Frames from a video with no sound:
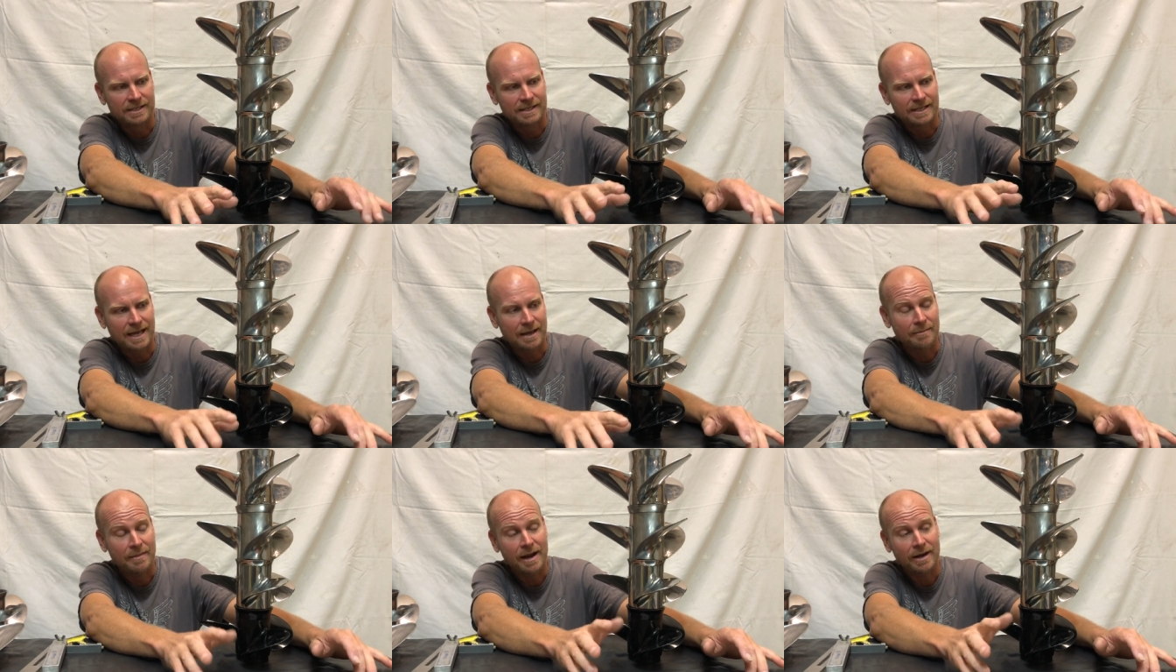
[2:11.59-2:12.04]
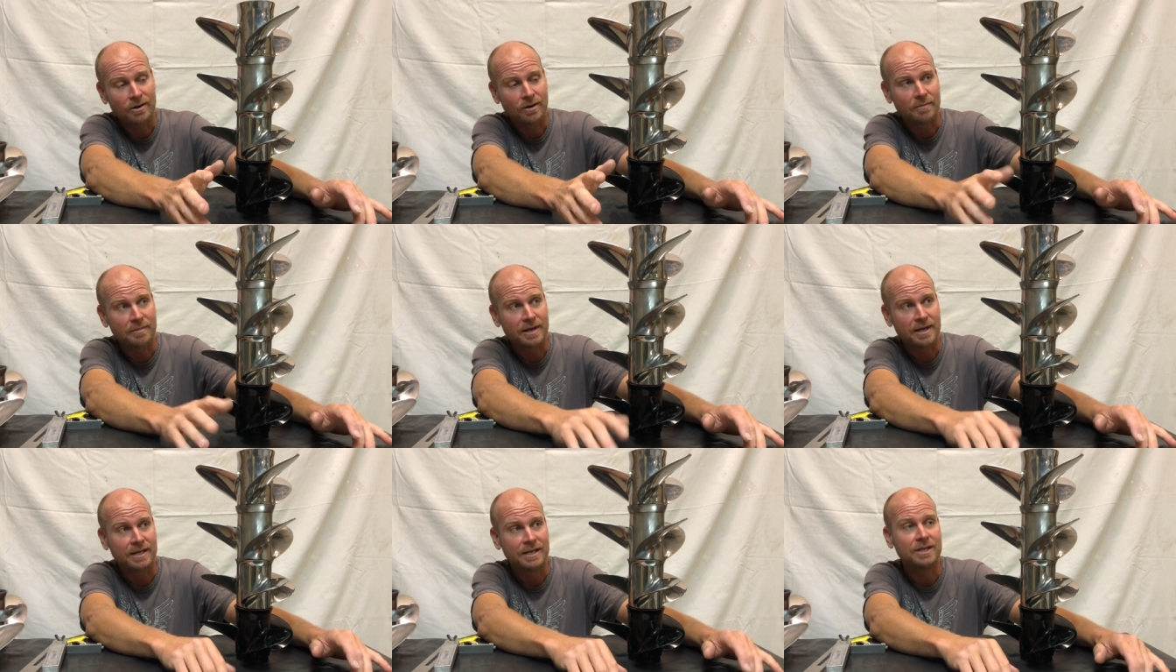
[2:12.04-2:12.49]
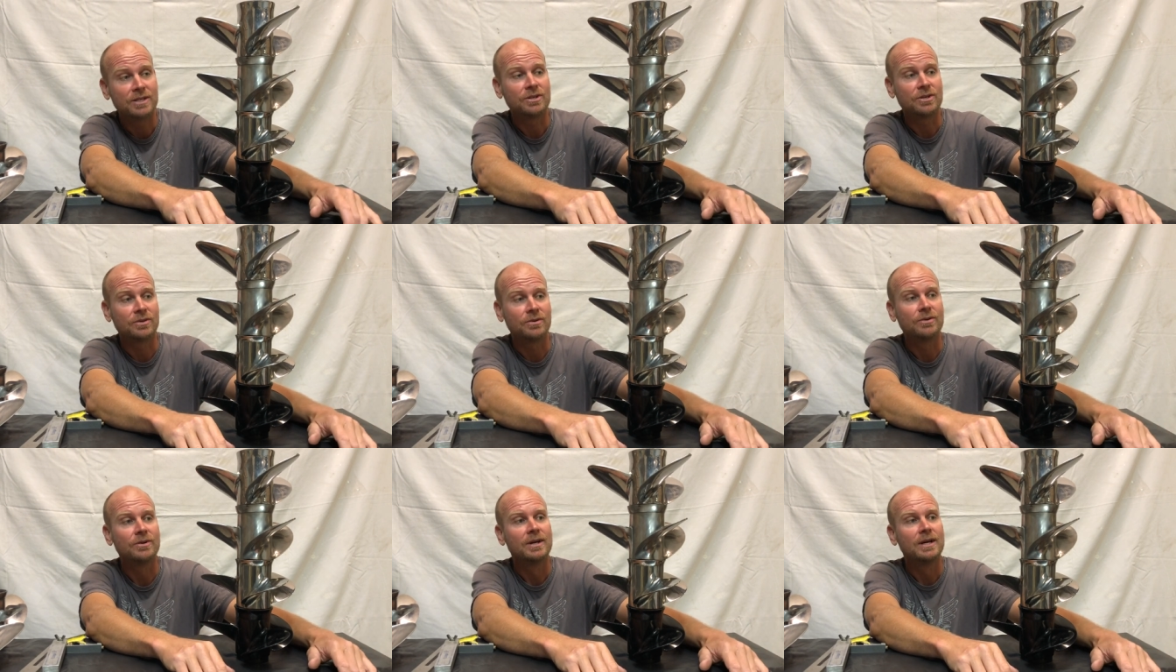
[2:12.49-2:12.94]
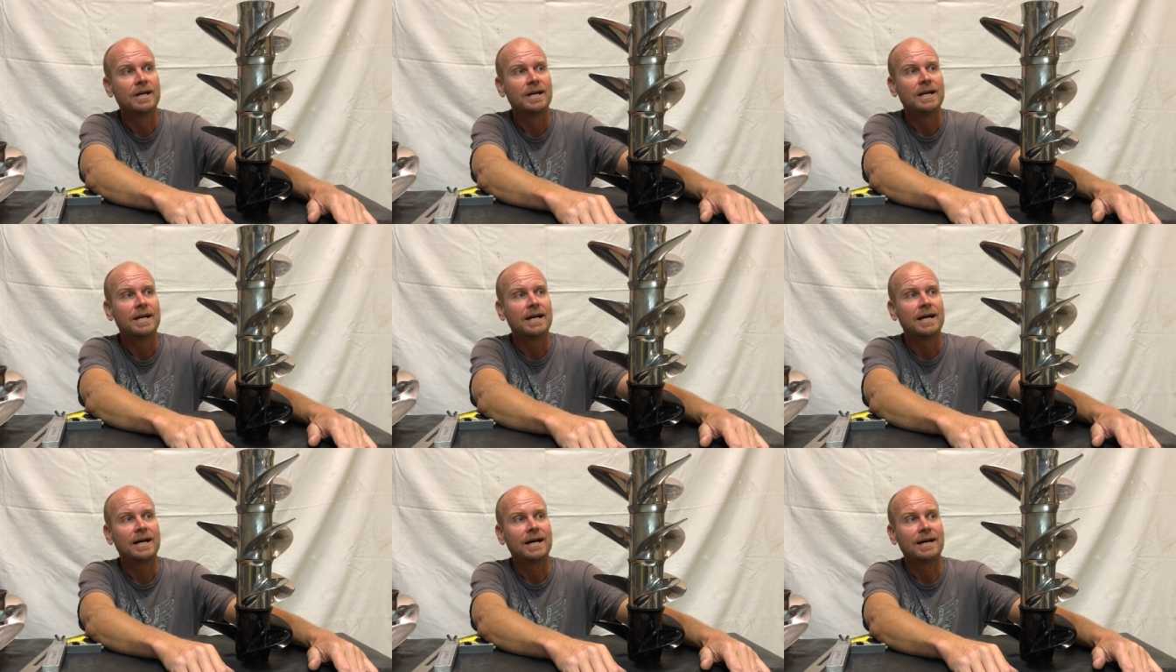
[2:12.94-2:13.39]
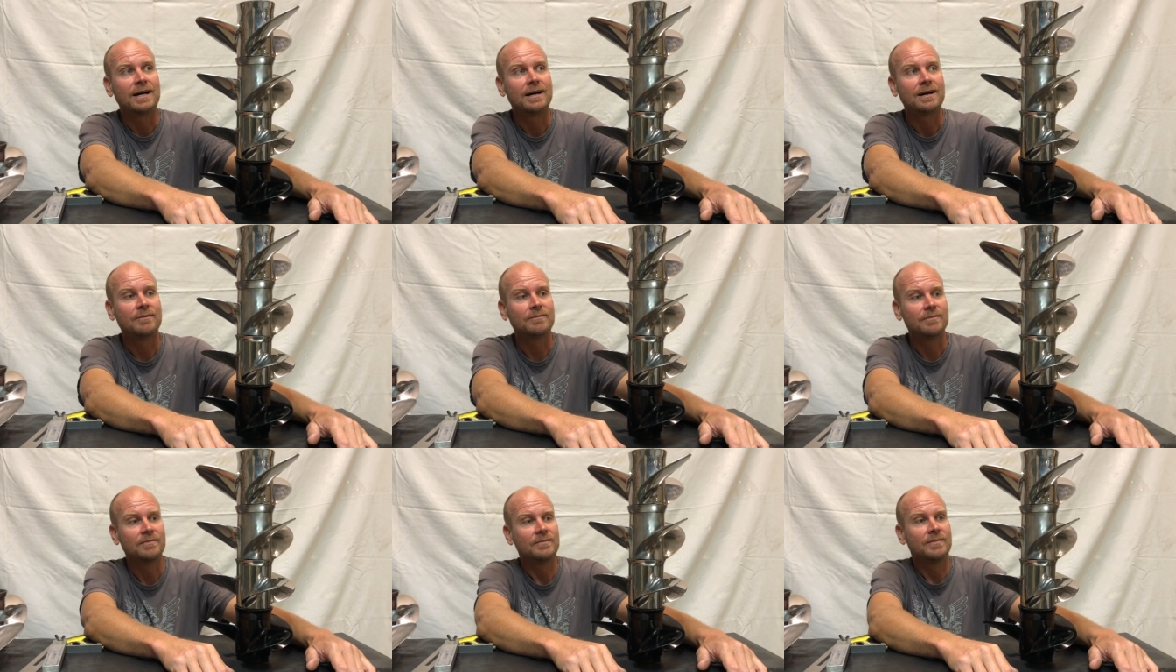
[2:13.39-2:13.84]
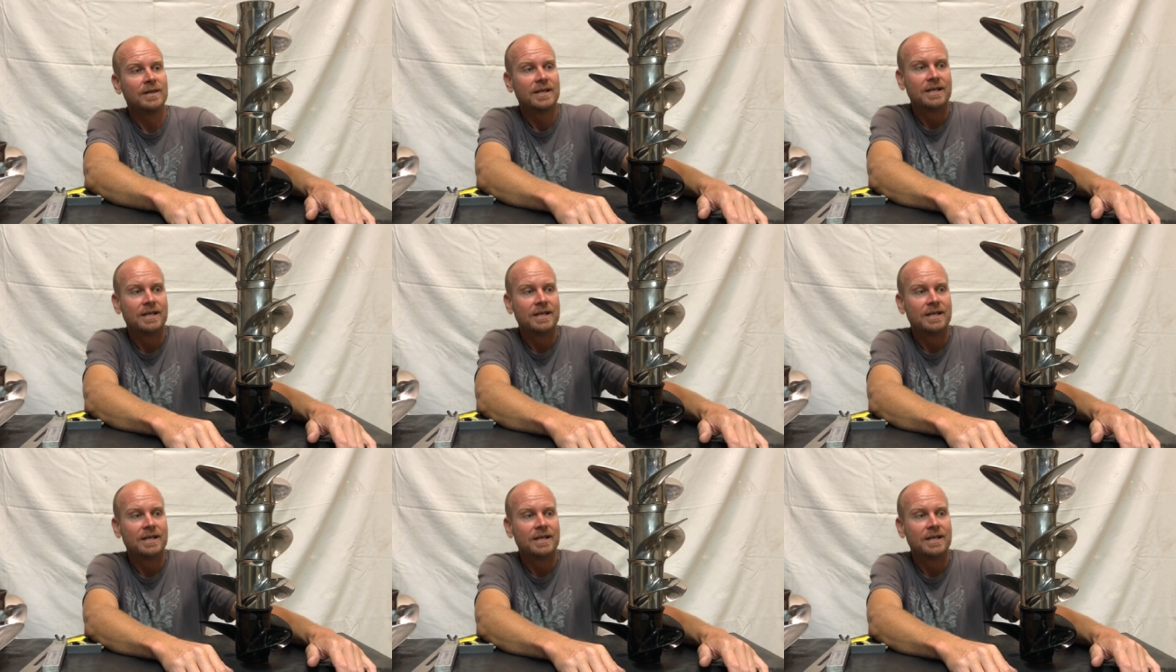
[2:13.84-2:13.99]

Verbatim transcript: that may not be an issue. Um,